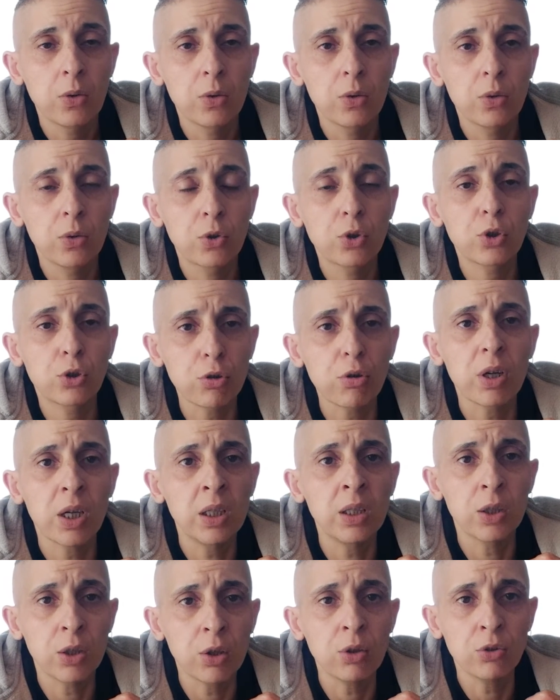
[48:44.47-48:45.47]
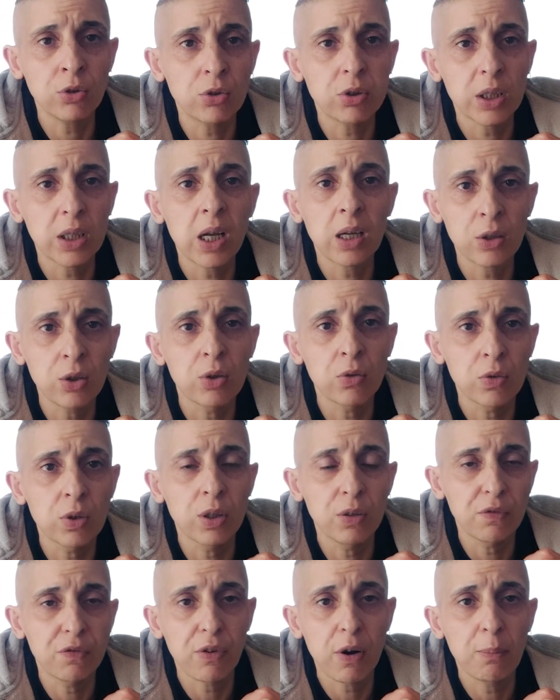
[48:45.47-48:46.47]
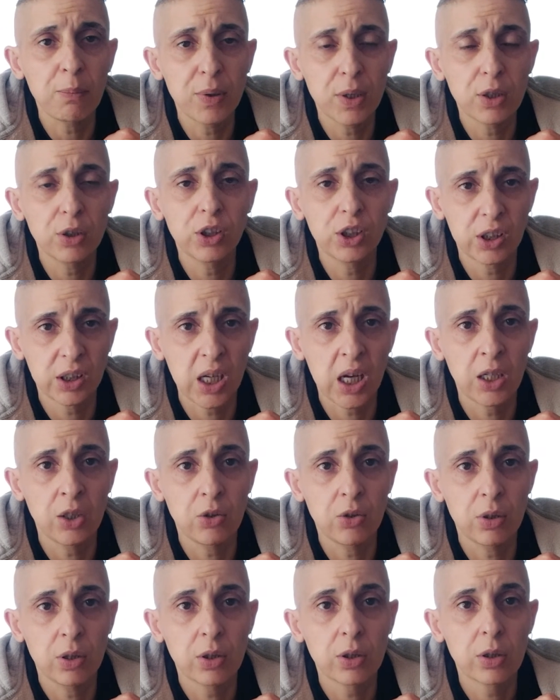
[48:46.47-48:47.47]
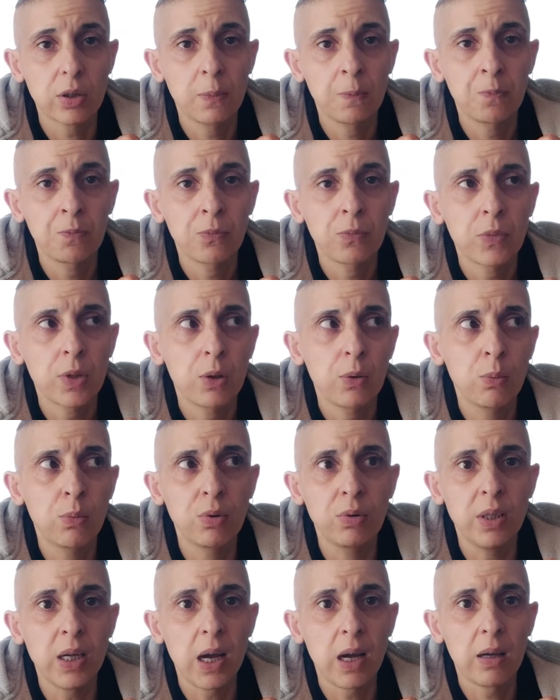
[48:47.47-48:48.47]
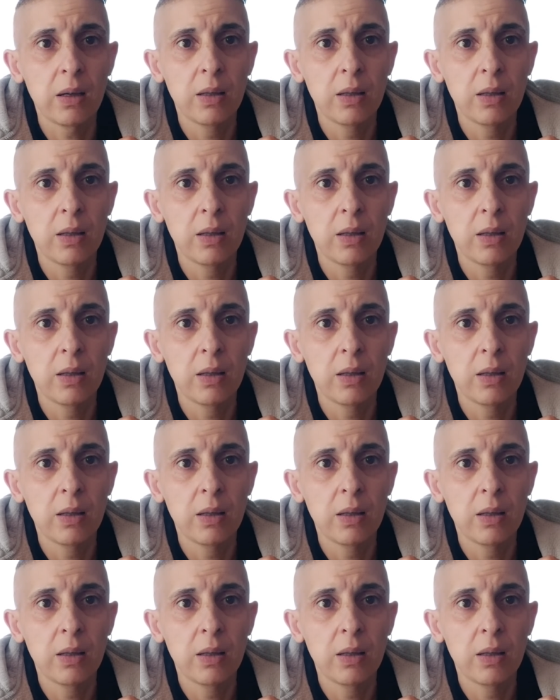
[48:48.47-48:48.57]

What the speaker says: Stuck in the country that you're running from because it's dangerous. Well, yeah.